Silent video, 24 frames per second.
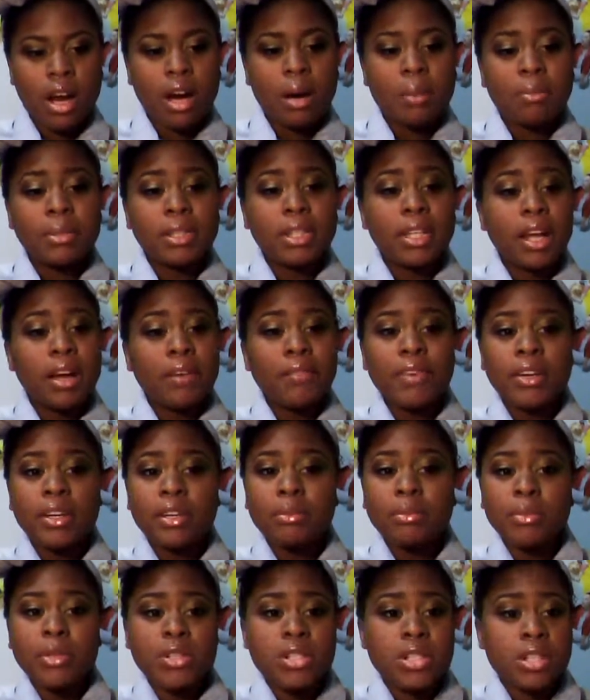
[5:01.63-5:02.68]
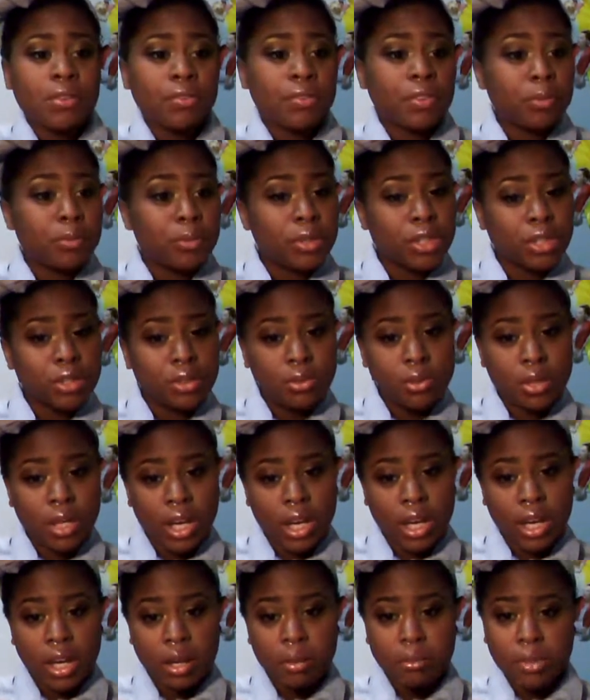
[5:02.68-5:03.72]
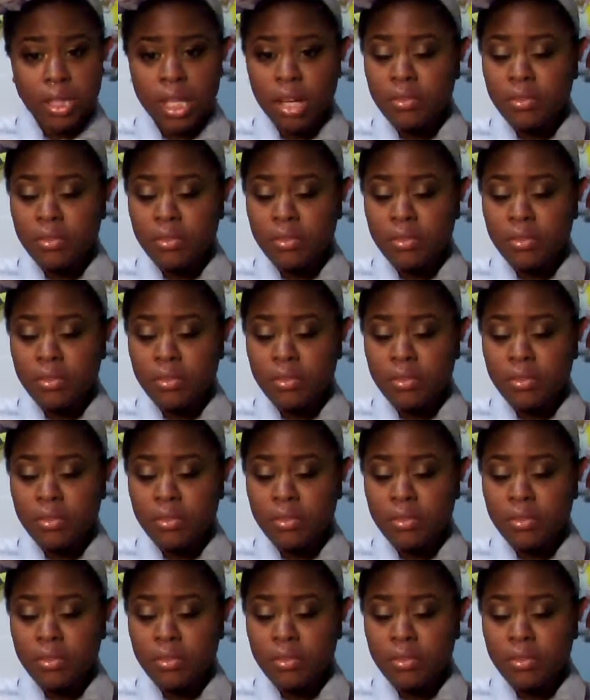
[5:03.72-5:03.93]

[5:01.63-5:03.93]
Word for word: I'm loving music from the UK. I'm